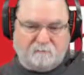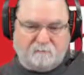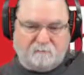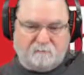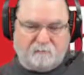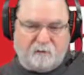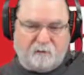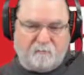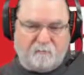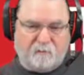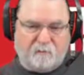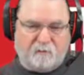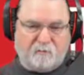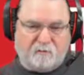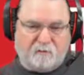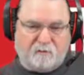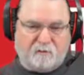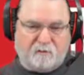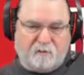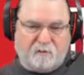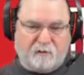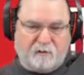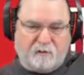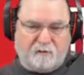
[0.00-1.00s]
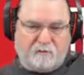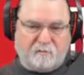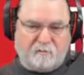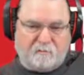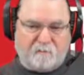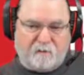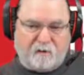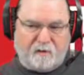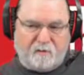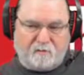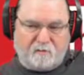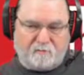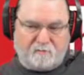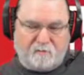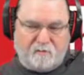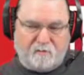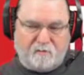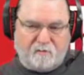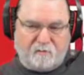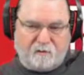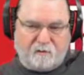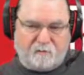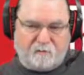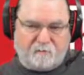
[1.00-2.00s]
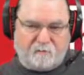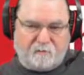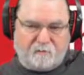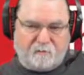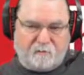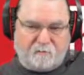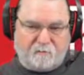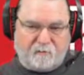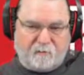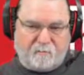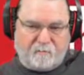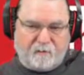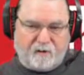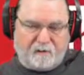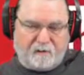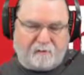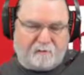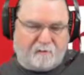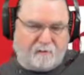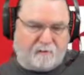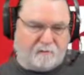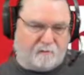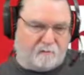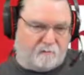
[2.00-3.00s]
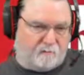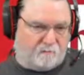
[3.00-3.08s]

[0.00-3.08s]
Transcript: screensaver or my background